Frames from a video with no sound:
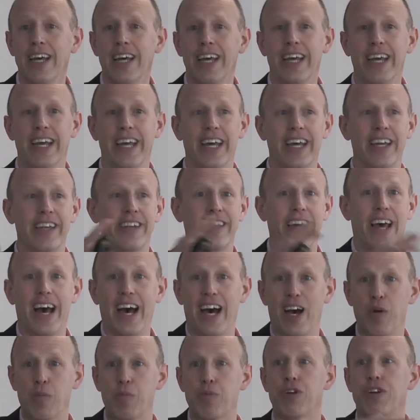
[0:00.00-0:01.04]
and
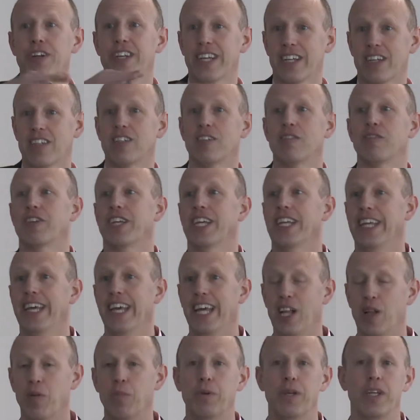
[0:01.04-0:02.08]
how predictive can
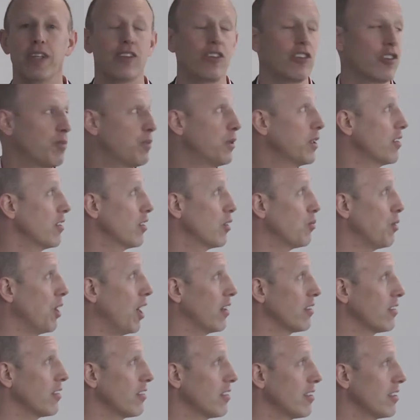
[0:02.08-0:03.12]
help in those business
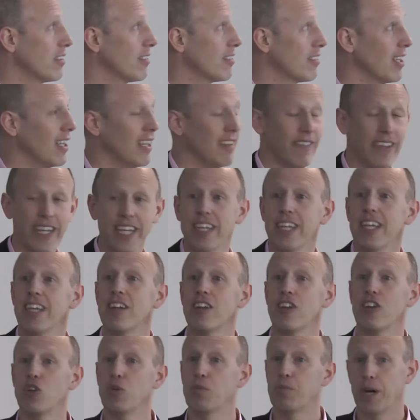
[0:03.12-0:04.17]
processes. They need a
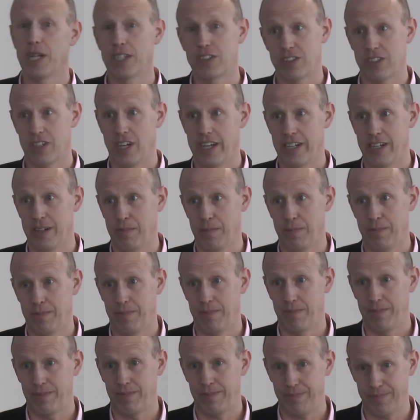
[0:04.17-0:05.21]
new budget item,
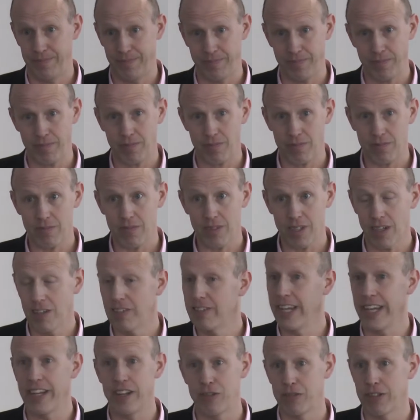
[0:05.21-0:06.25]

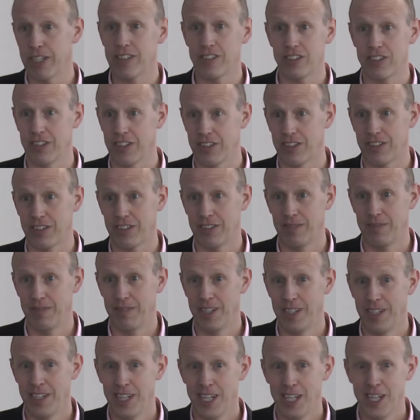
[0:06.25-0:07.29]
data research.
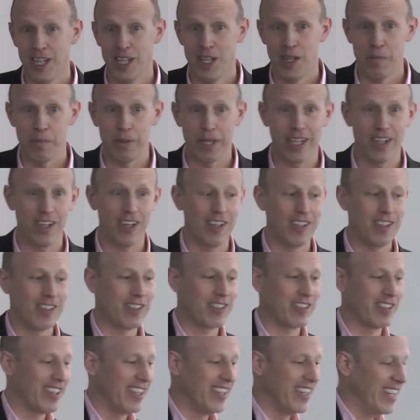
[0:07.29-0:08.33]

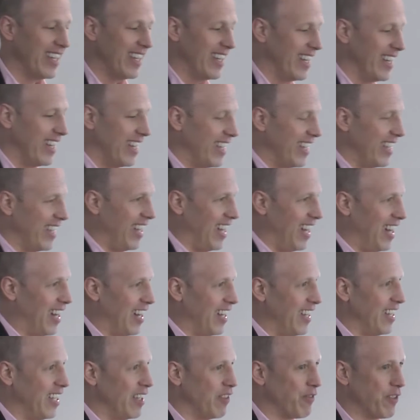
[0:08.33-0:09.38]
Because
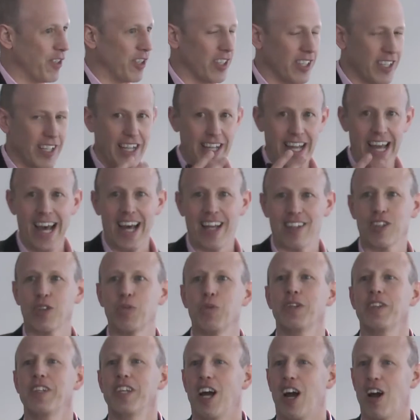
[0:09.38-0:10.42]
if they're going to ask
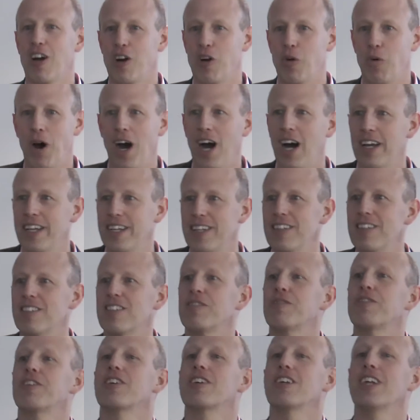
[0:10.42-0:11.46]
what the ROI is,
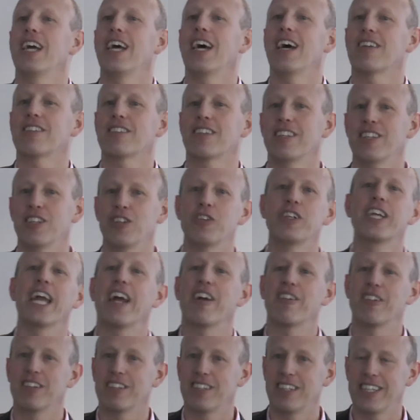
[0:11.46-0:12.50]
if they're going to ask, can you
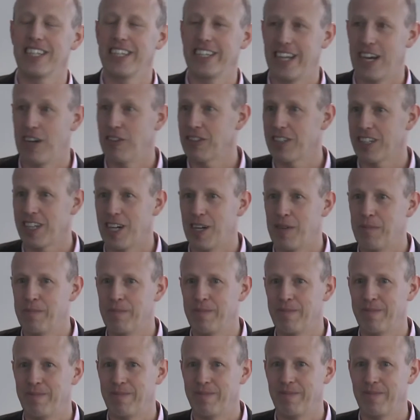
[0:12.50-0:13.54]
guarantee an outcome,
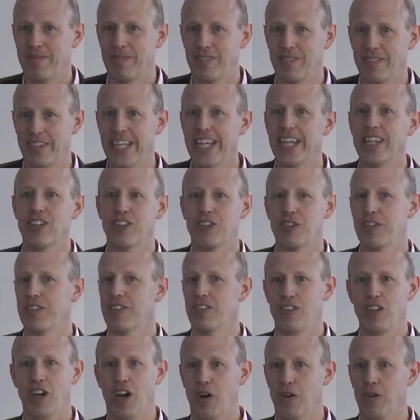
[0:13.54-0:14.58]
the answer is
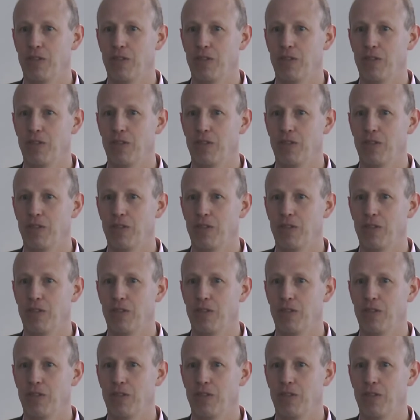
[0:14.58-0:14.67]
no.